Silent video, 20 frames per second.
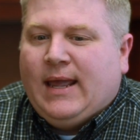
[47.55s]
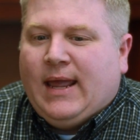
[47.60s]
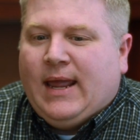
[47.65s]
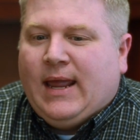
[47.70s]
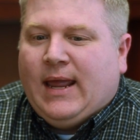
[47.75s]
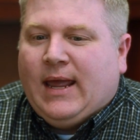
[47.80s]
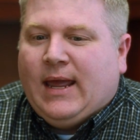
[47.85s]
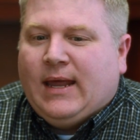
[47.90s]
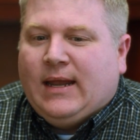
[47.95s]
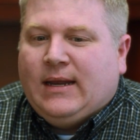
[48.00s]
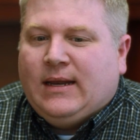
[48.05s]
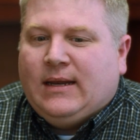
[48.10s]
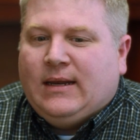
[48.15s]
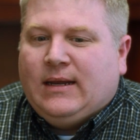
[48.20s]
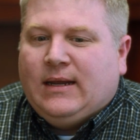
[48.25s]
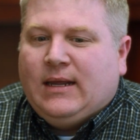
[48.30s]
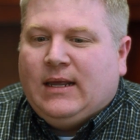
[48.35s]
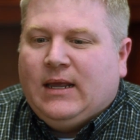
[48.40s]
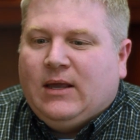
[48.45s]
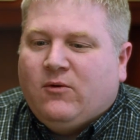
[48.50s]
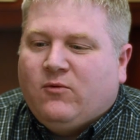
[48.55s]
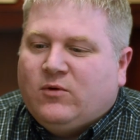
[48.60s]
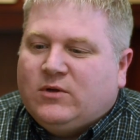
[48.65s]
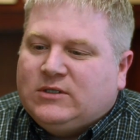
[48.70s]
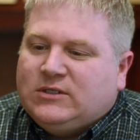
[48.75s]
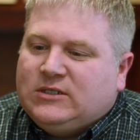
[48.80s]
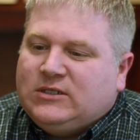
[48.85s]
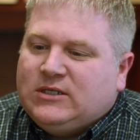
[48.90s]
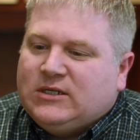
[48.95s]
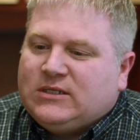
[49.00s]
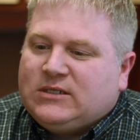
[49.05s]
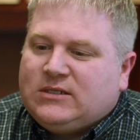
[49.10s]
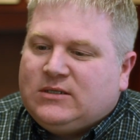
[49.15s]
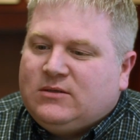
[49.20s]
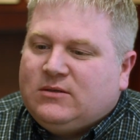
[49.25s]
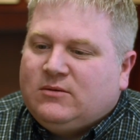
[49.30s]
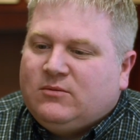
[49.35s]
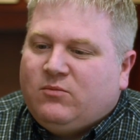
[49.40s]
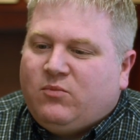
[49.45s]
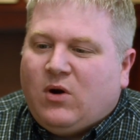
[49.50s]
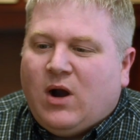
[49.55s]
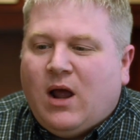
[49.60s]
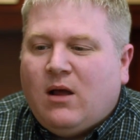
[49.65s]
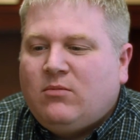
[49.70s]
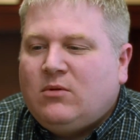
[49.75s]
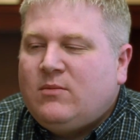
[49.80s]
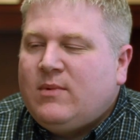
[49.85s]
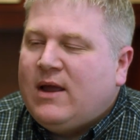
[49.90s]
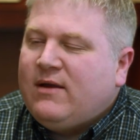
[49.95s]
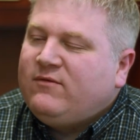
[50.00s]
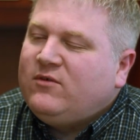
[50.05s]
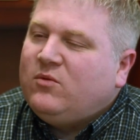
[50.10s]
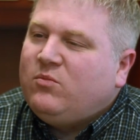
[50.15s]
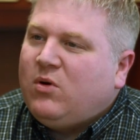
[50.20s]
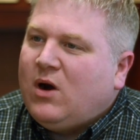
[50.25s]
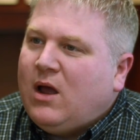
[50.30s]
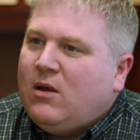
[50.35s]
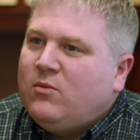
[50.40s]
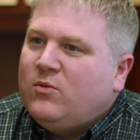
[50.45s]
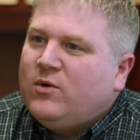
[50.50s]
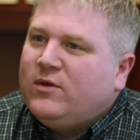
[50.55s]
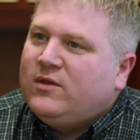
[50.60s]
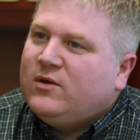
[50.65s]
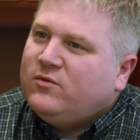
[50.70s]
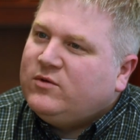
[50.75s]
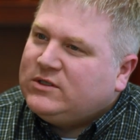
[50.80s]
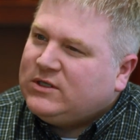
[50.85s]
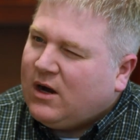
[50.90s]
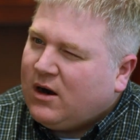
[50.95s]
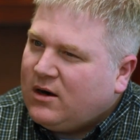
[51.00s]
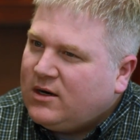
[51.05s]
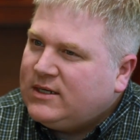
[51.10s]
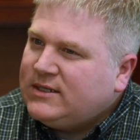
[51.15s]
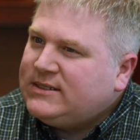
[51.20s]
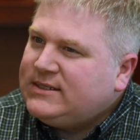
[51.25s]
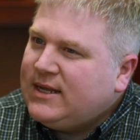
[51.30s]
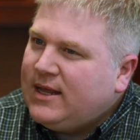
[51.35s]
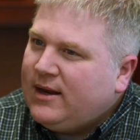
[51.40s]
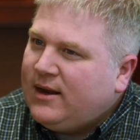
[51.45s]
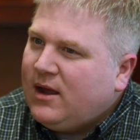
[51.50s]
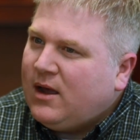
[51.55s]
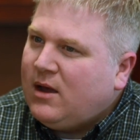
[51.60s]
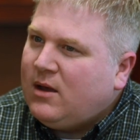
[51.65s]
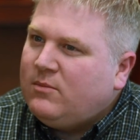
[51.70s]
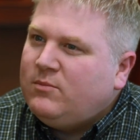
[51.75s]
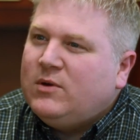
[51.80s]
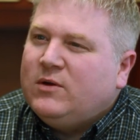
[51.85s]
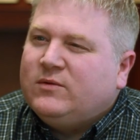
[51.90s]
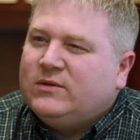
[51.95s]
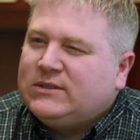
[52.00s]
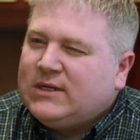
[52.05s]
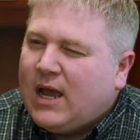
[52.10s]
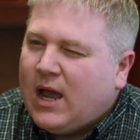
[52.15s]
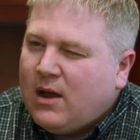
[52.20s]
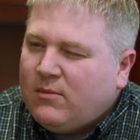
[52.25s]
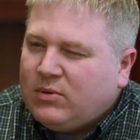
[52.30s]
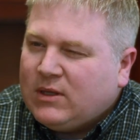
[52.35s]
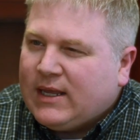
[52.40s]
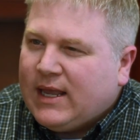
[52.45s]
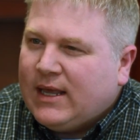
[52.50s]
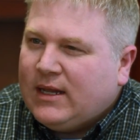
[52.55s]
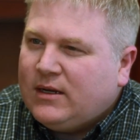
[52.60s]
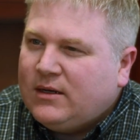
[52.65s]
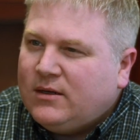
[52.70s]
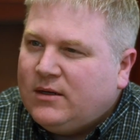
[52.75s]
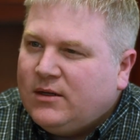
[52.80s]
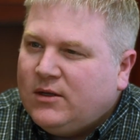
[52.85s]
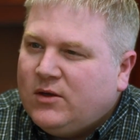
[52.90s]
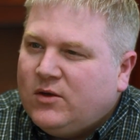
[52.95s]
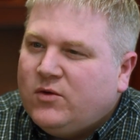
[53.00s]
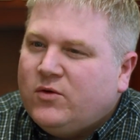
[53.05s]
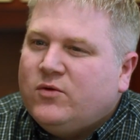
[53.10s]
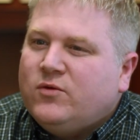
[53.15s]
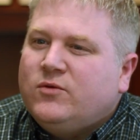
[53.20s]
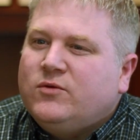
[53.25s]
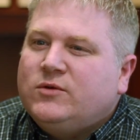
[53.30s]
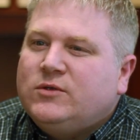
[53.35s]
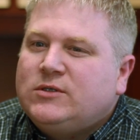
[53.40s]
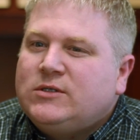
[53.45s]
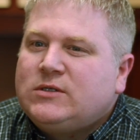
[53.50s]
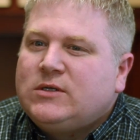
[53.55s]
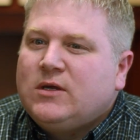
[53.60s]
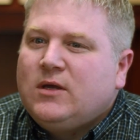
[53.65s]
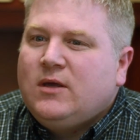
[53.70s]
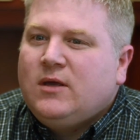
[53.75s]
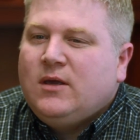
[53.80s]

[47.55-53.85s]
and it was just problem after problem with it. It was hard to set up, it was complicated to use.